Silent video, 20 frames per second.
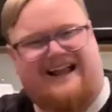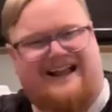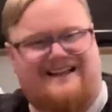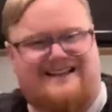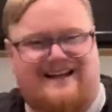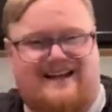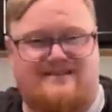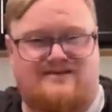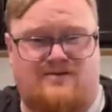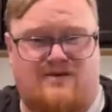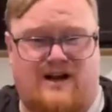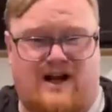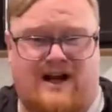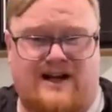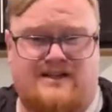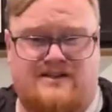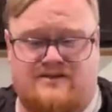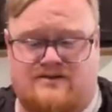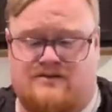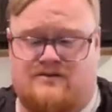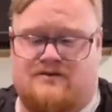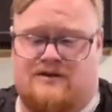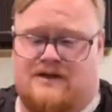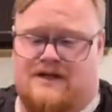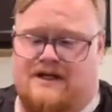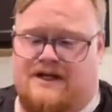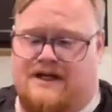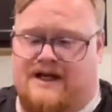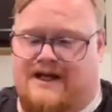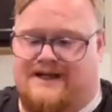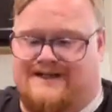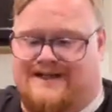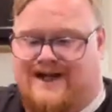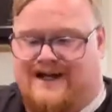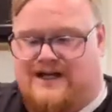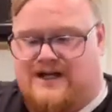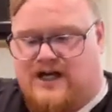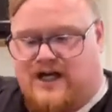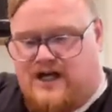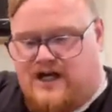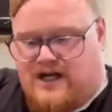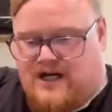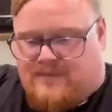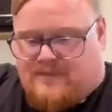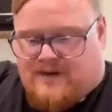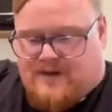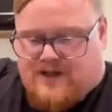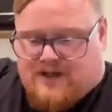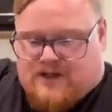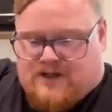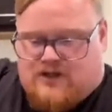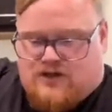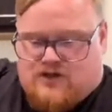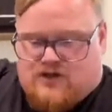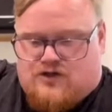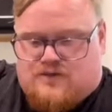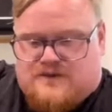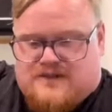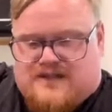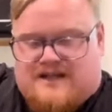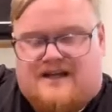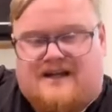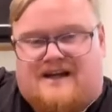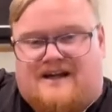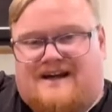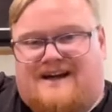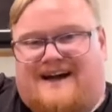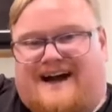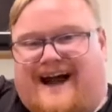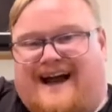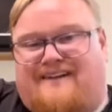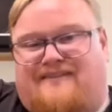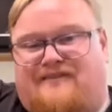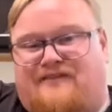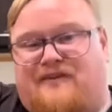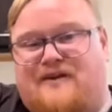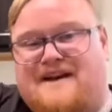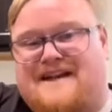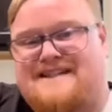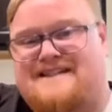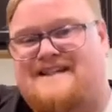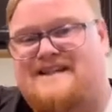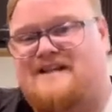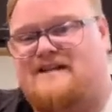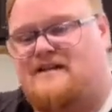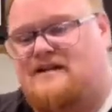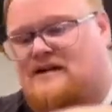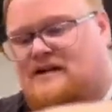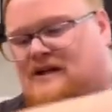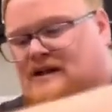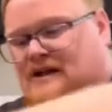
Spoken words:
of times what I do is I cut it up into cubes, I freeze it,